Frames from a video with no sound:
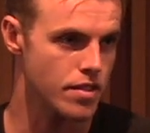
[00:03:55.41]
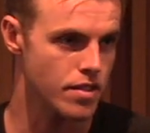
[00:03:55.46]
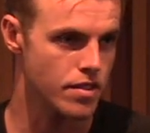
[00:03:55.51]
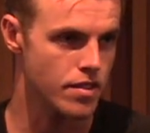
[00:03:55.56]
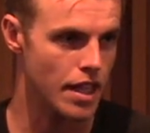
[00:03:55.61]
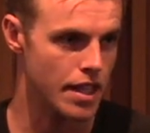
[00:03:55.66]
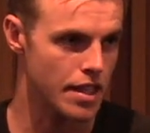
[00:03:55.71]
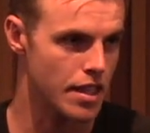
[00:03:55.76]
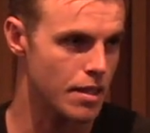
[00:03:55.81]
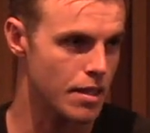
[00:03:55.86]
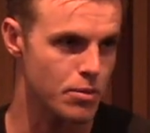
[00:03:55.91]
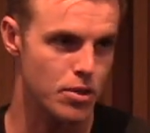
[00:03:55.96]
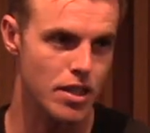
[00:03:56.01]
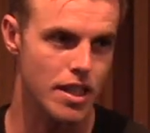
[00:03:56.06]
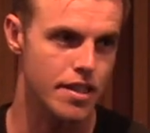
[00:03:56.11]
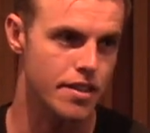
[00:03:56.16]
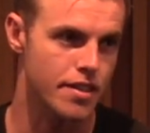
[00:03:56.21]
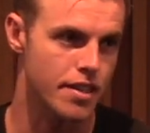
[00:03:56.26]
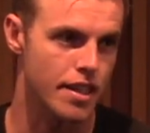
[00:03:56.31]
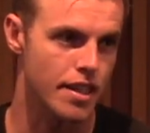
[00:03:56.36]
That comes
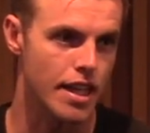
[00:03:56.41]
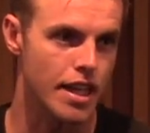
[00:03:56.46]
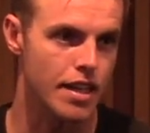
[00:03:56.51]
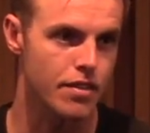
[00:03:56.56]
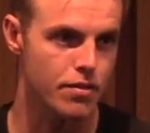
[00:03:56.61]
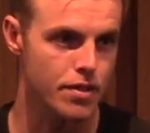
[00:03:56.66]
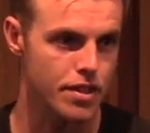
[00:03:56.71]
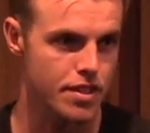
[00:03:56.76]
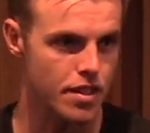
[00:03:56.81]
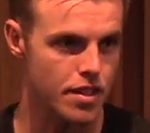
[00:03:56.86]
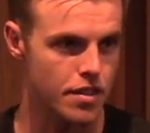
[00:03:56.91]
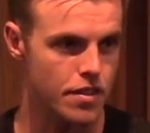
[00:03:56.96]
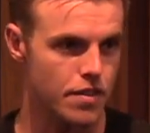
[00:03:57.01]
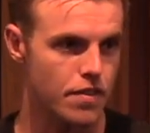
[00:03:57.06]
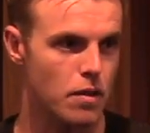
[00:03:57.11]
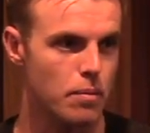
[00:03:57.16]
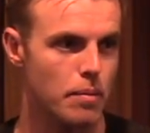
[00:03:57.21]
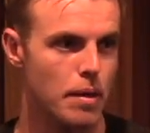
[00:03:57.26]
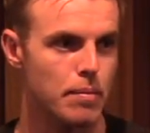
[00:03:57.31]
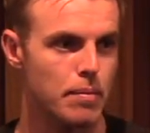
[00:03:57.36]
later in life. We start to
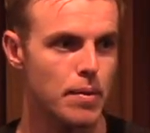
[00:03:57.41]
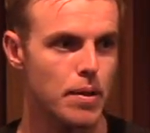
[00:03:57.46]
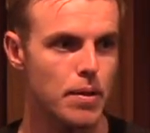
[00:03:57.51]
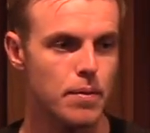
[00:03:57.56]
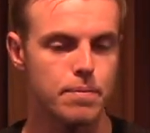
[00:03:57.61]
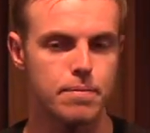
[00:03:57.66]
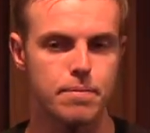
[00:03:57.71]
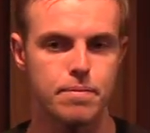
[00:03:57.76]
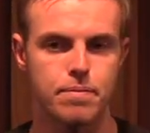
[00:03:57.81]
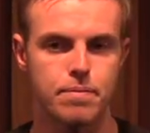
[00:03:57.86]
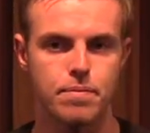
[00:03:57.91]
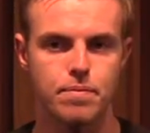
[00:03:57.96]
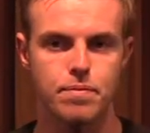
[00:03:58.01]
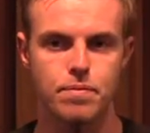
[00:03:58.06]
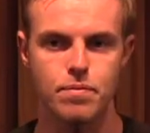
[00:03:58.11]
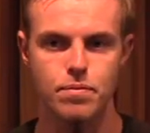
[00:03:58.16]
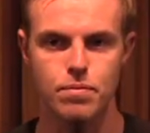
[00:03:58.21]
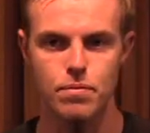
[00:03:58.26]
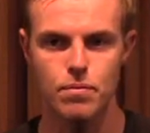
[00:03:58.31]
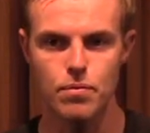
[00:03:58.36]
remember
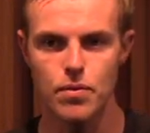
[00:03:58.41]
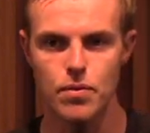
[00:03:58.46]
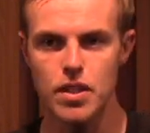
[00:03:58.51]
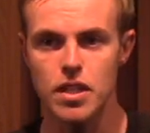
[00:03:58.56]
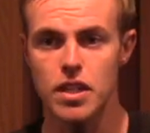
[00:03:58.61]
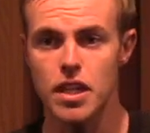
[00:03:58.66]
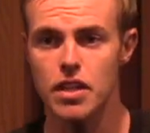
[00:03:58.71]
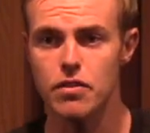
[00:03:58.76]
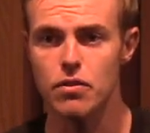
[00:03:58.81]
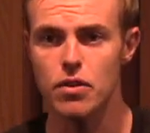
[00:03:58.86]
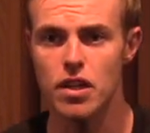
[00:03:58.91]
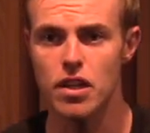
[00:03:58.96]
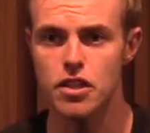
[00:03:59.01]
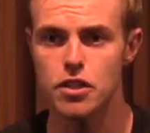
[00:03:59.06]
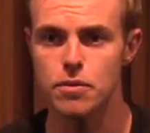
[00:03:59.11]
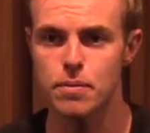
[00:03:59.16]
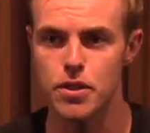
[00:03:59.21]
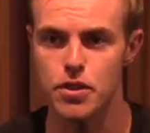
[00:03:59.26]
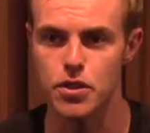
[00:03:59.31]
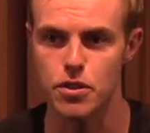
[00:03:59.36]
if we're on a
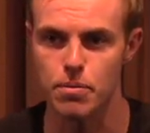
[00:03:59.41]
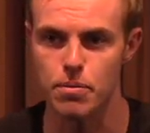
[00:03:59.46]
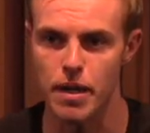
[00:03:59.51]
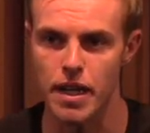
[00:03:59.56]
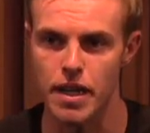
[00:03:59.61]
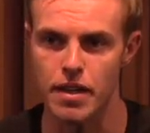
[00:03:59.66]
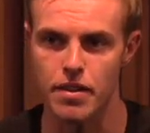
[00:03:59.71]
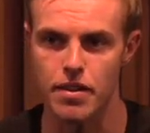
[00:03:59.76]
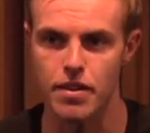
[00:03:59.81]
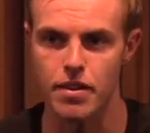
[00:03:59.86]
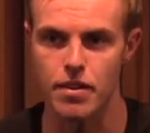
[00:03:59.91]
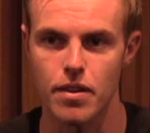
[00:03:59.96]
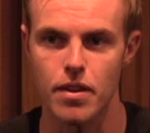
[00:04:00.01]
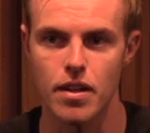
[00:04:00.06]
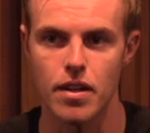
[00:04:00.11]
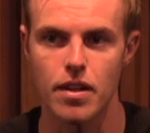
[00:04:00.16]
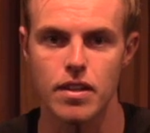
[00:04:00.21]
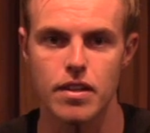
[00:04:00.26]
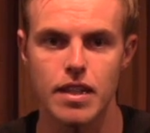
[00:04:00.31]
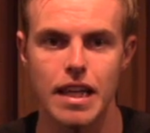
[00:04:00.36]
spiritual path
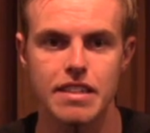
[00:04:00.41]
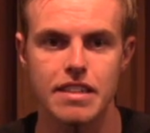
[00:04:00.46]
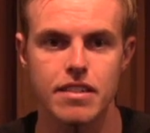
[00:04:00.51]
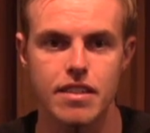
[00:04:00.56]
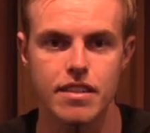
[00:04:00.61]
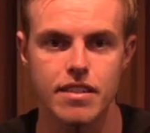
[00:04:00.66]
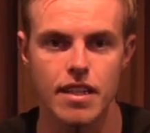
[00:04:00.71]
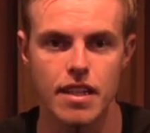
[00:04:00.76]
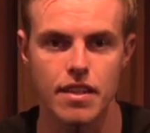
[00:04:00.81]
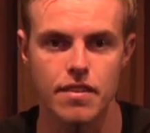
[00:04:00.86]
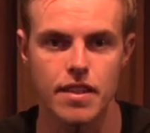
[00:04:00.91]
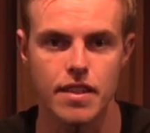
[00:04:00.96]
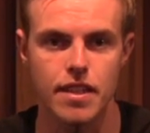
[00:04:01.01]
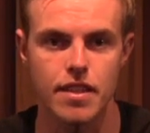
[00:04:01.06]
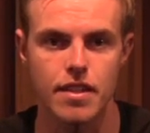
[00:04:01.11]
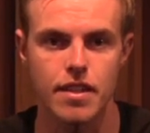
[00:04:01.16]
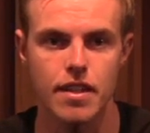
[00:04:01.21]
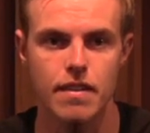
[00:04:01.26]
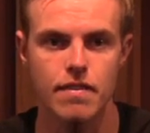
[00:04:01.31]
uh, that's accelerated.